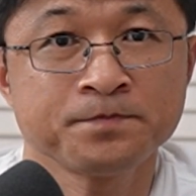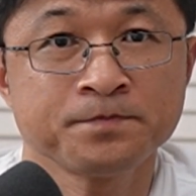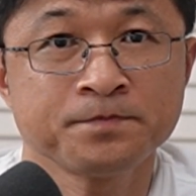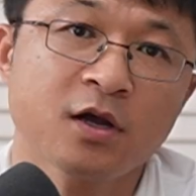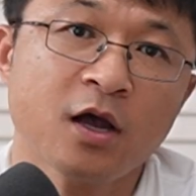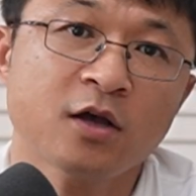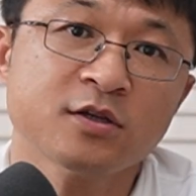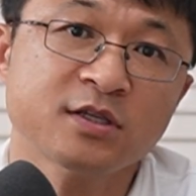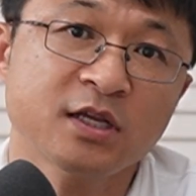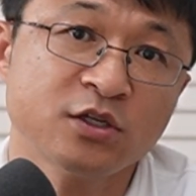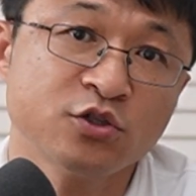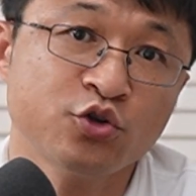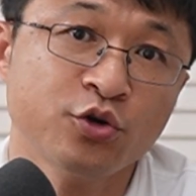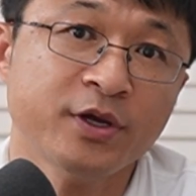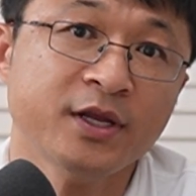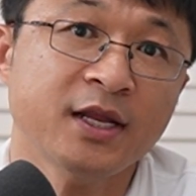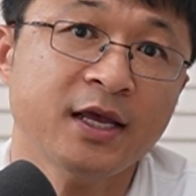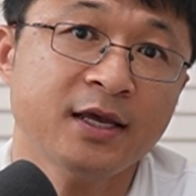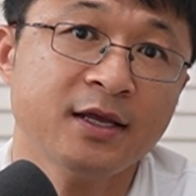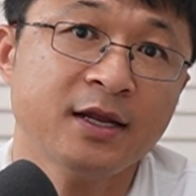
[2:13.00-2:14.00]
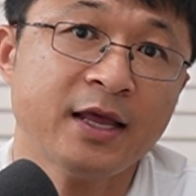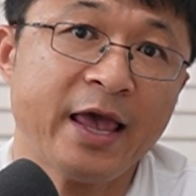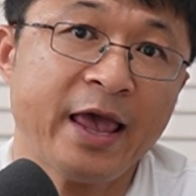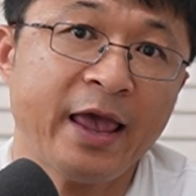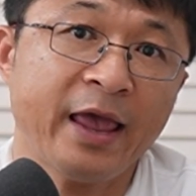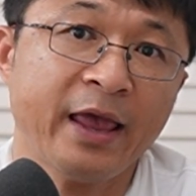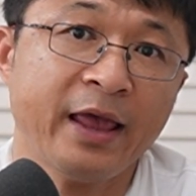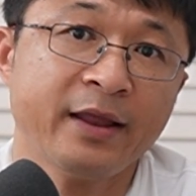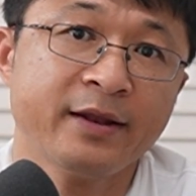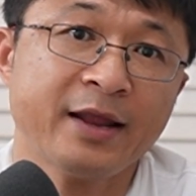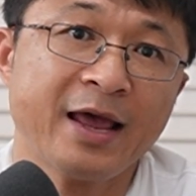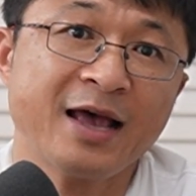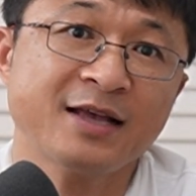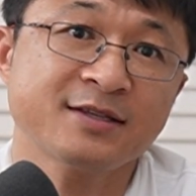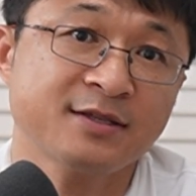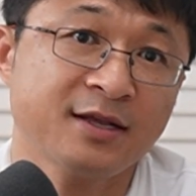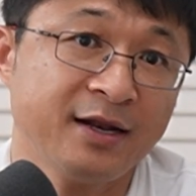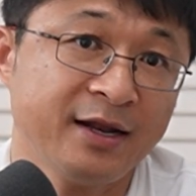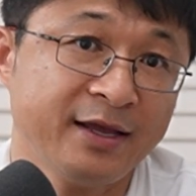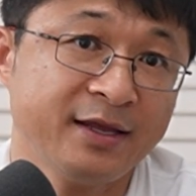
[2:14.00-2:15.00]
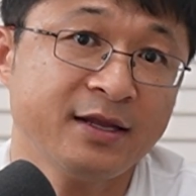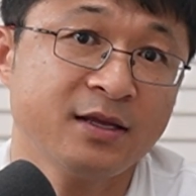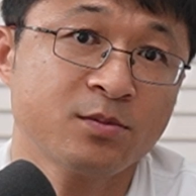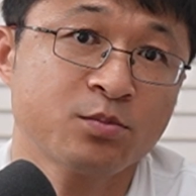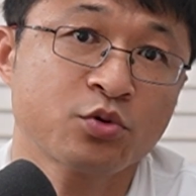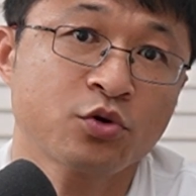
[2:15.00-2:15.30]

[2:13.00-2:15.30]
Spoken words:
Concentrated and acylated